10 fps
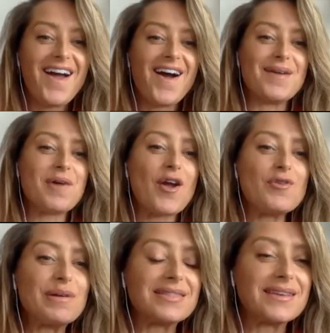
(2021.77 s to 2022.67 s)
I'm
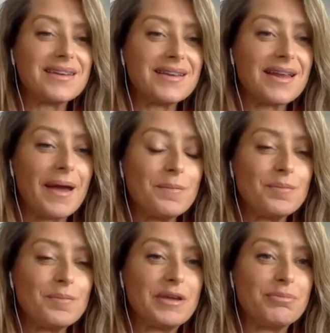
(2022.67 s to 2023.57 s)
hoping that
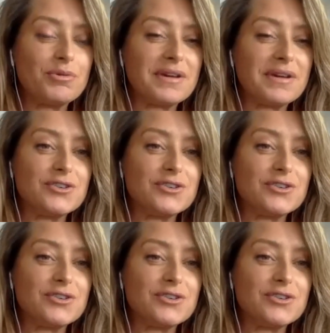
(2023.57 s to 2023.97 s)
um, people really